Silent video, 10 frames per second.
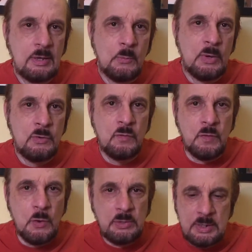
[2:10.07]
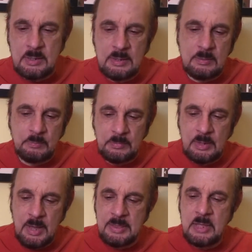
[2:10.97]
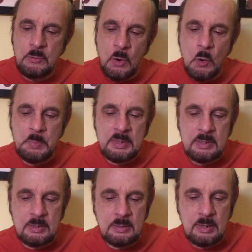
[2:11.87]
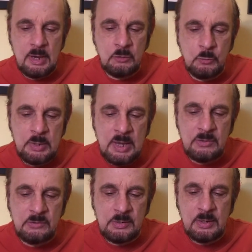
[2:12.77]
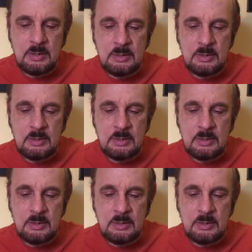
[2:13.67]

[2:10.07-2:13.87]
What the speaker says: When you fold it, and then you open it, it creates